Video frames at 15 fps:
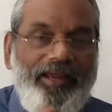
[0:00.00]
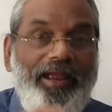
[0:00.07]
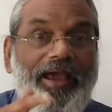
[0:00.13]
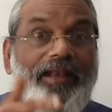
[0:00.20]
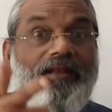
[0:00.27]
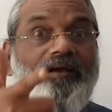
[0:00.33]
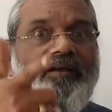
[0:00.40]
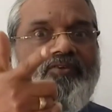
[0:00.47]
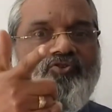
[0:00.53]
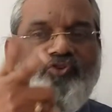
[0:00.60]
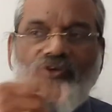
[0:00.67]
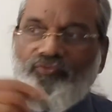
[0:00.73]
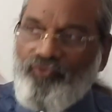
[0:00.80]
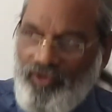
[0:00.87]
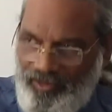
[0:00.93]

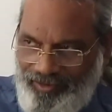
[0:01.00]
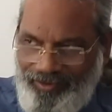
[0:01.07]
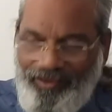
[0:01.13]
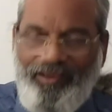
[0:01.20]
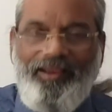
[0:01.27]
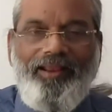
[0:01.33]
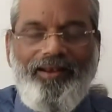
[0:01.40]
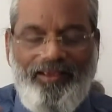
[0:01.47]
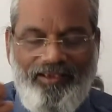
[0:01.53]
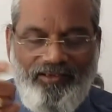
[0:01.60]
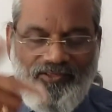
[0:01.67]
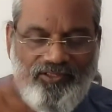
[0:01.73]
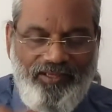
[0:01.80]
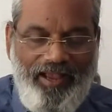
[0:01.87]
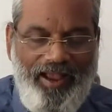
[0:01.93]
handkerchief in
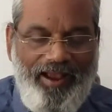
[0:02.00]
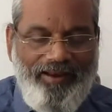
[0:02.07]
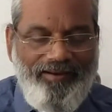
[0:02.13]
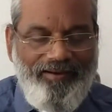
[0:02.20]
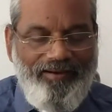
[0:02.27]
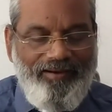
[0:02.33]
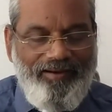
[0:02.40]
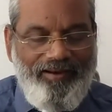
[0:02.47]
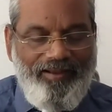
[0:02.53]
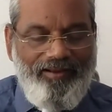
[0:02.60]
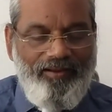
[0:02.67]
his hand.